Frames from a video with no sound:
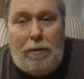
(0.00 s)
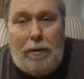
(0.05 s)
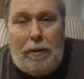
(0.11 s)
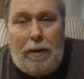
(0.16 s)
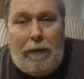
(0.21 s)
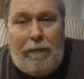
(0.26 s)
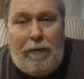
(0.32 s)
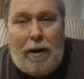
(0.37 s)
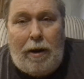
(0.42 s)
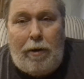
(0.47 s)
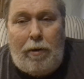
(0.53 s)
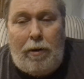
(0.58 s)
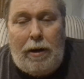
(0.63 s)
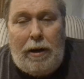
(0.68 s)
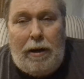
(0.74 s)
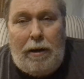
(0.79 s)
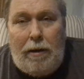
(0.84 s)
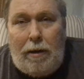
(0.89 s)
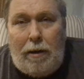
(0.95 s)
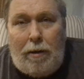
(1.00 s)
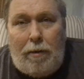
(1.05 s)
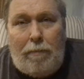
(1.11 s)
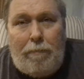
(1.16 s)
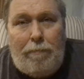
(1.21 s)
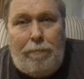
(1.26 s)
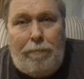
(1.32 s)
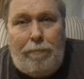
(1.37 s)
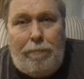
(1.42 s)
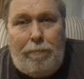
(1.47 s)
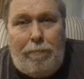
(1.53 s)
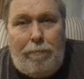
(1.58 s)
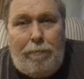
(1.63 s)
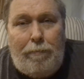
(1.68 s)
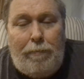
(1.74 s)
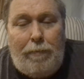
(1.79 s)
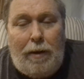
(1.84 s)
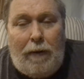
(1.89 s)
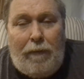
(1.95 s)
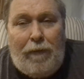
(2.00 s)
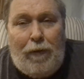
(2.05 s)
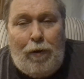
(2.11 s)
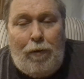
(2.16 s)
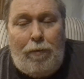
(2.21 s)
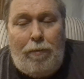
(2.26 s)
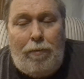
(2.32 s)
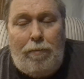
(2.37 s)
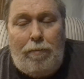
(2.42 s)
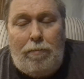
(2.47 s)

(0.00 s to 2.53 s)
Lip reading: They've got only, a few